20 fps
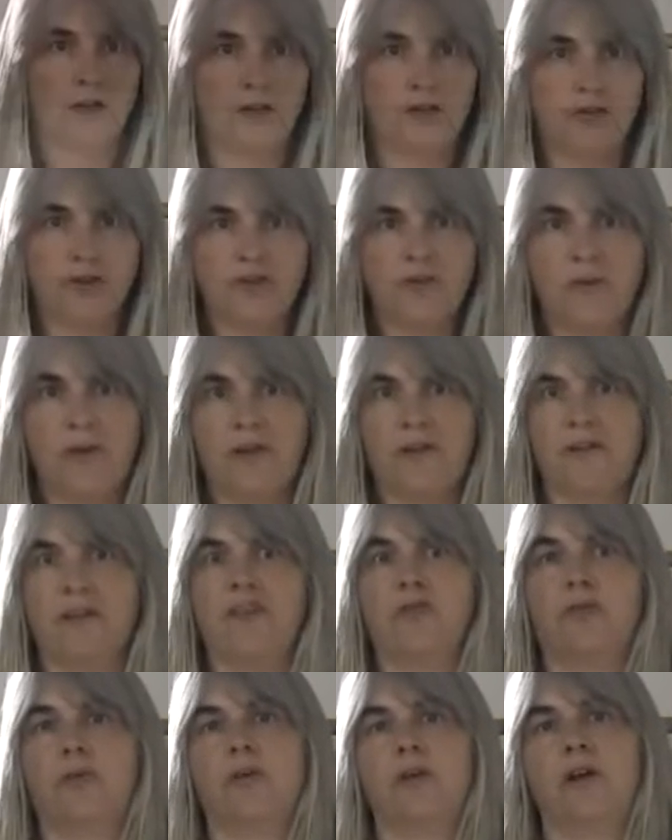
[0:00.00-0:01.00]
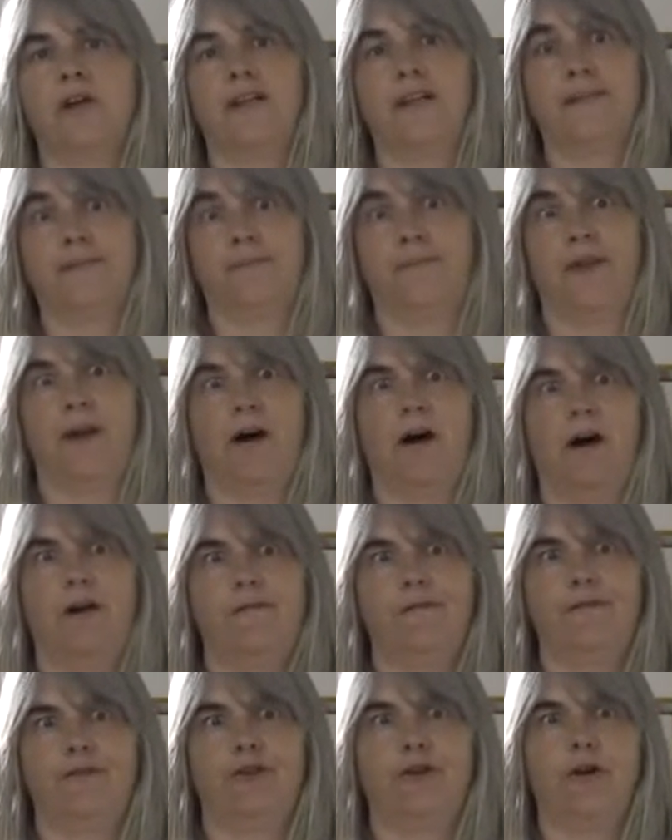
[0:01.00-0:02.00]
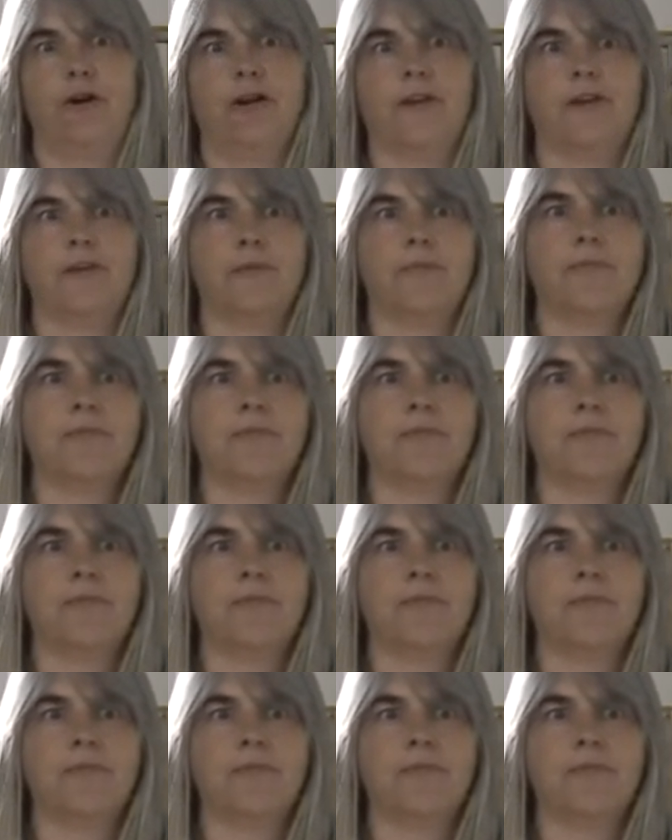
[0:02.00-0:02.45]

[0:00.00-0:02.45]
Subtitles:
Trust me on this one, I've tried.